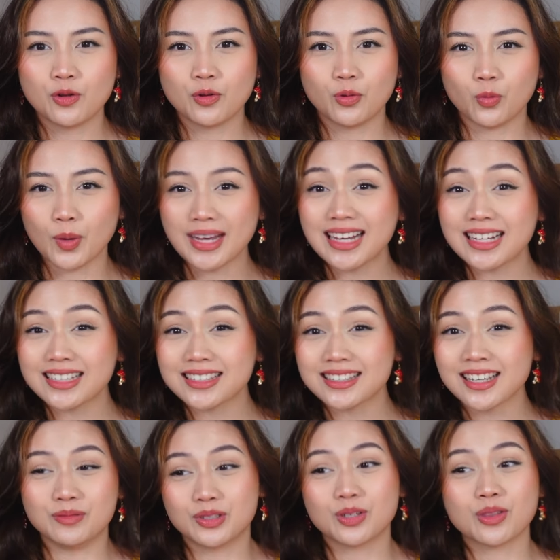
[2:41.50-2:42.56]
weeks.
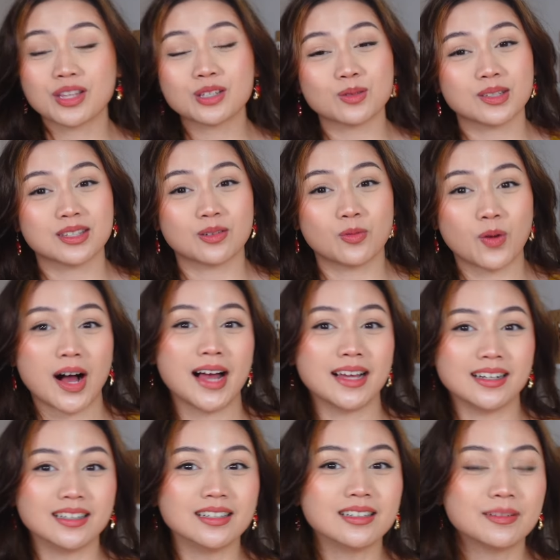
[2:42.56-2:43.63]
So this was a
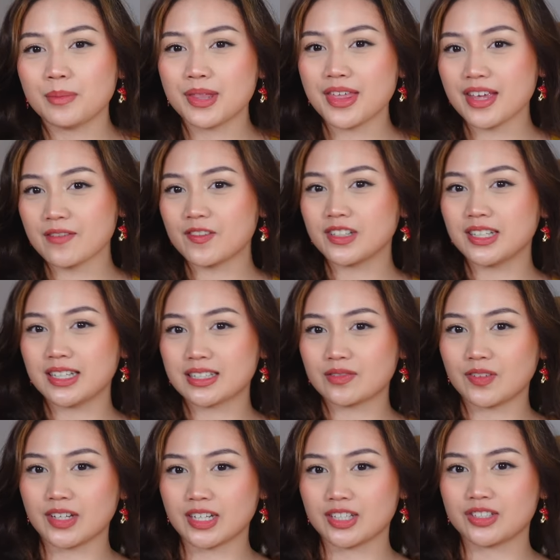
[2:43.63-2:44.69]
while, but thankfully it's
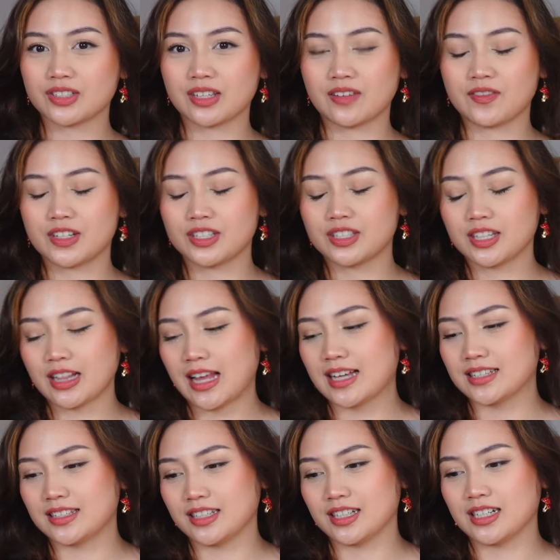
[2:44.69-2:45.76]
finished. I finished it
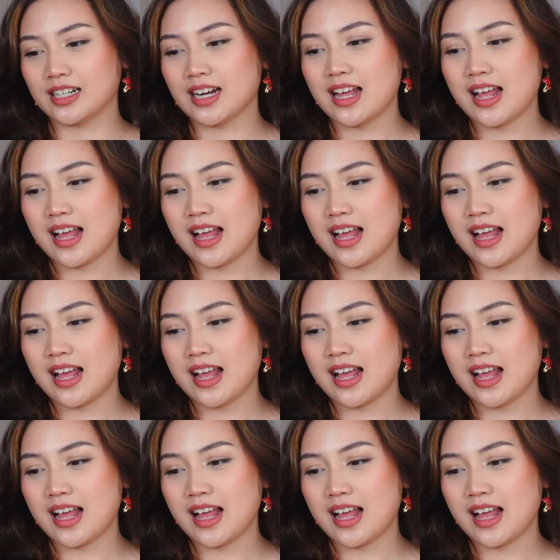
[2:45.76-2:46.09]
last year.